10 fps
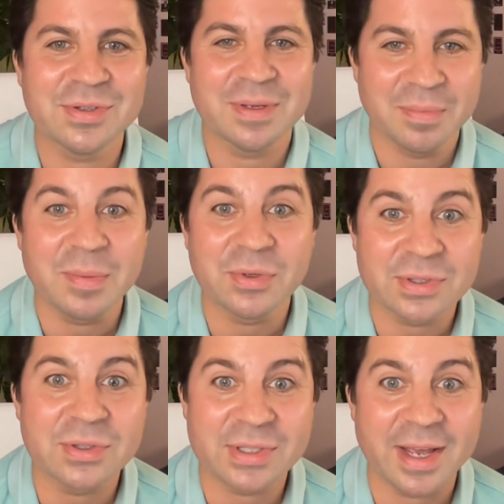Some people
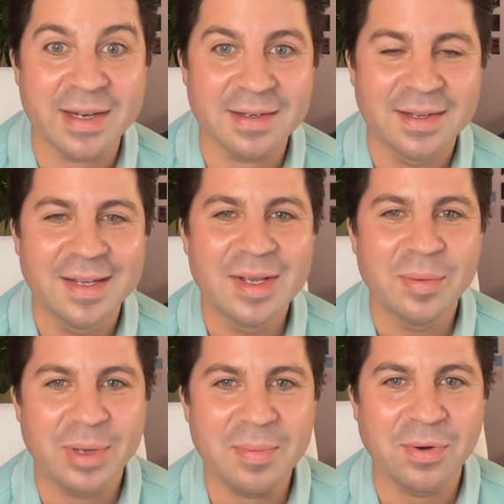still sign
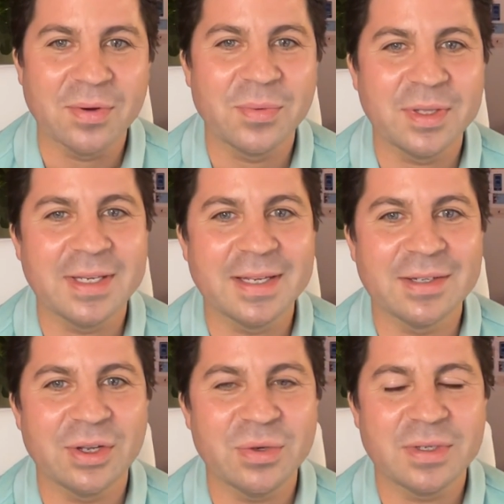paper when they
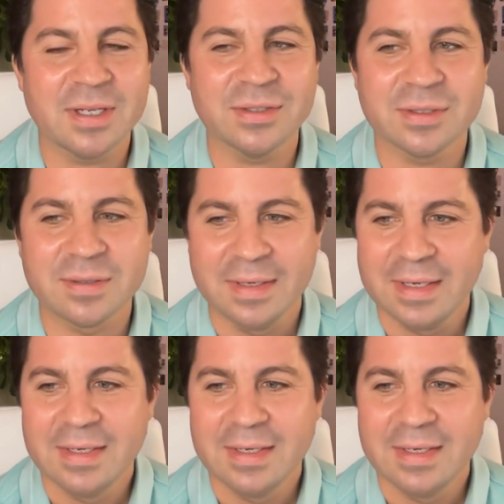get to hotels.